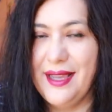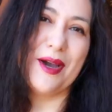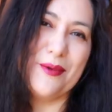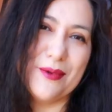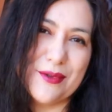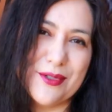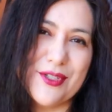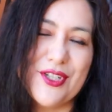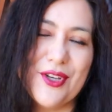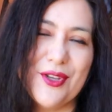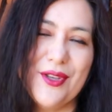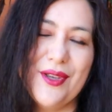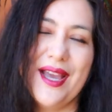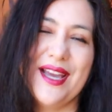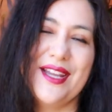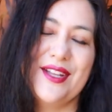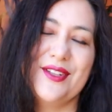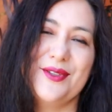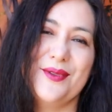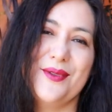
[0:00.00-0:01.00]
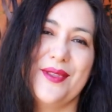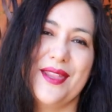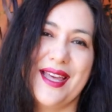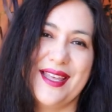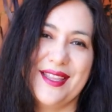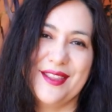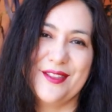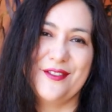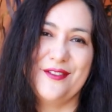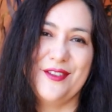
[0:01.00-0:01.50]
I will show you how to do
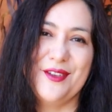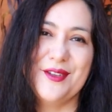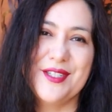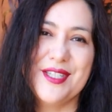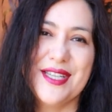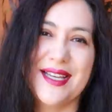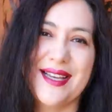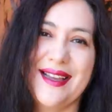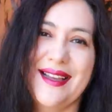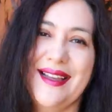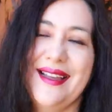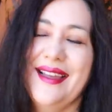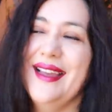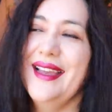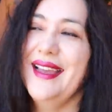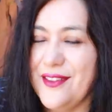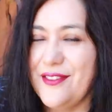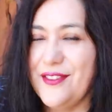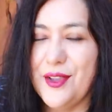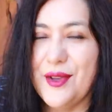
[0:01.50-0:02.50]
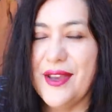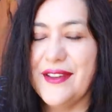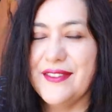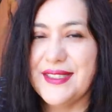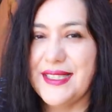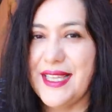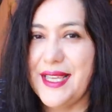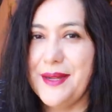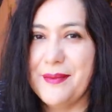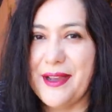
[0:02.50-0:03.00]
that in the future. If you
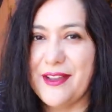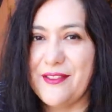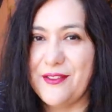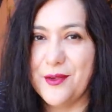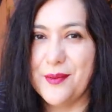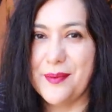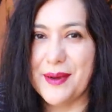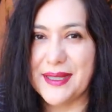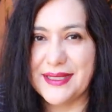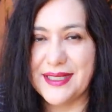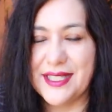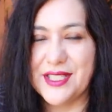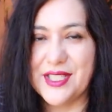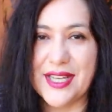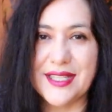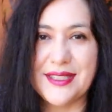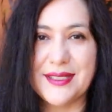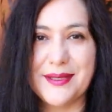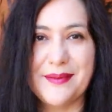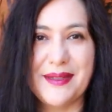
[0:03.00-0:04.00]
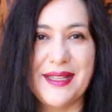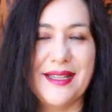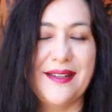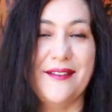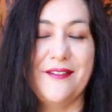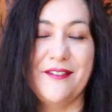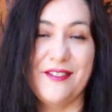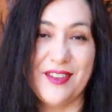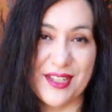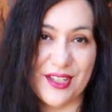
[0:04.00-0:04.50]
have seen my full bust
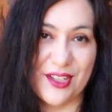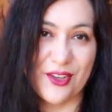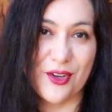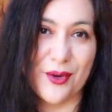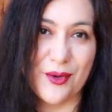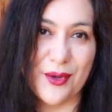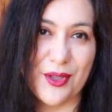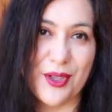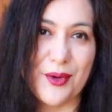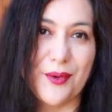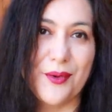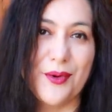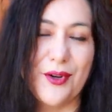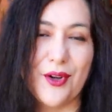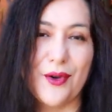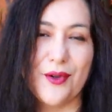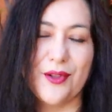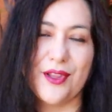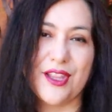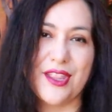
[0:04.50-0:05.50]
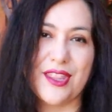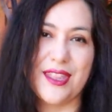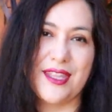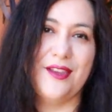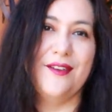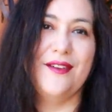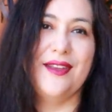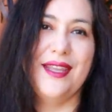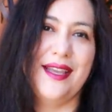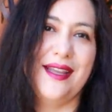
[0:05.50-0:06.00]
adjustment video, you will know the
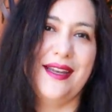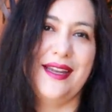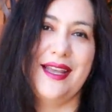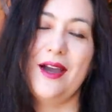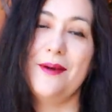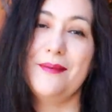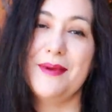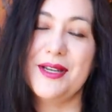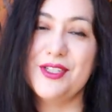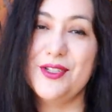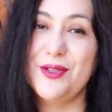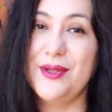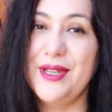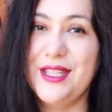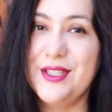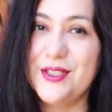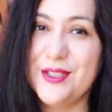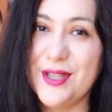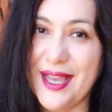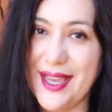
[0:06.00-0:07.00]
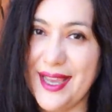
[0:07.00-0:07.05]
theory and how much you need to